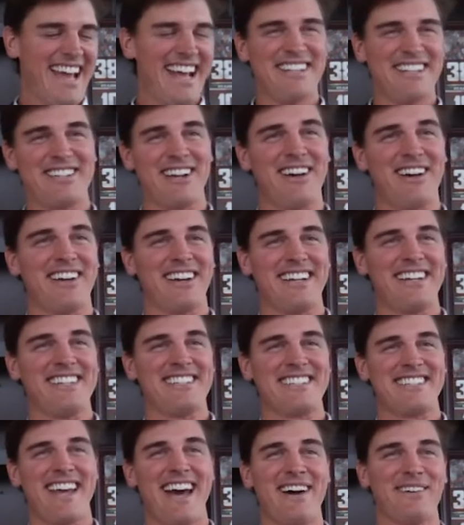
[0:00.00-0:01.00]
so
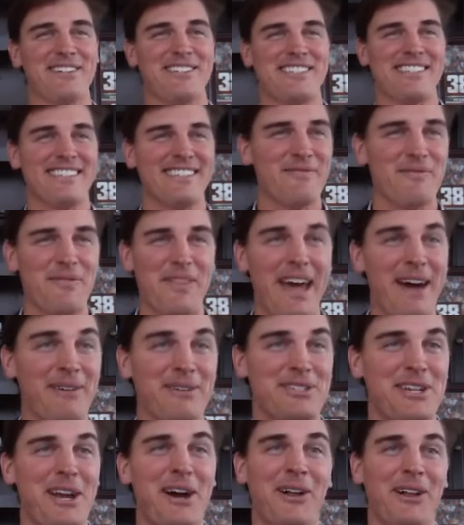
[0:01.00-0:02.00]
that was that
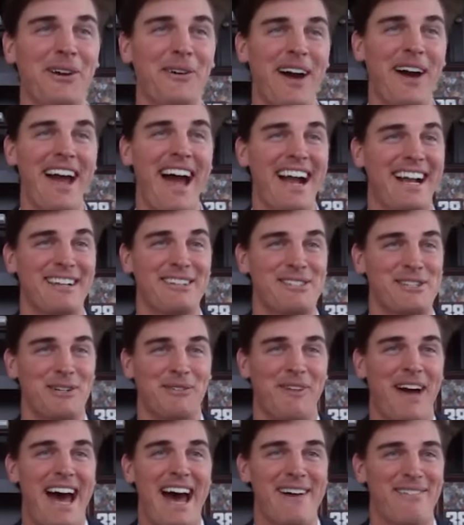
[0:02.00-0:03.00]
was the only way I could
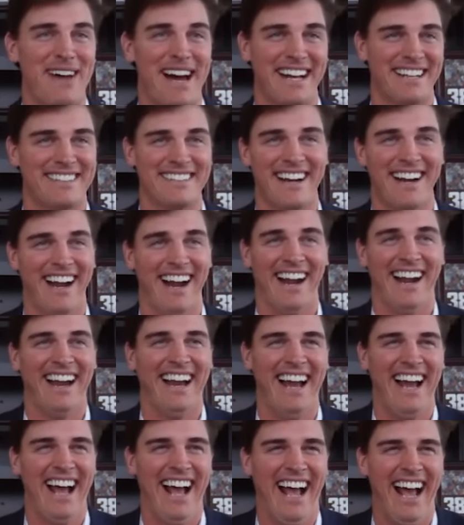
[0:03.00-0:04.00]
survive out there.
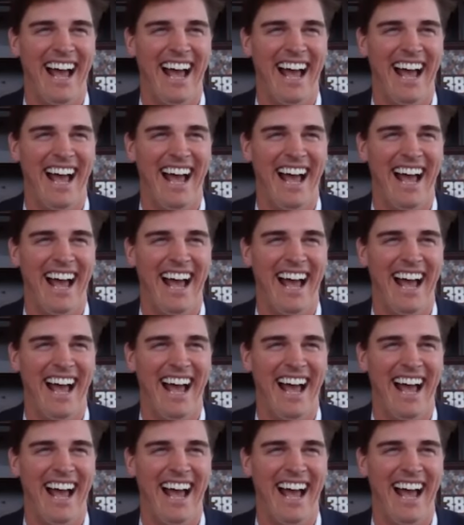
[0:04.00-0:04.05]
what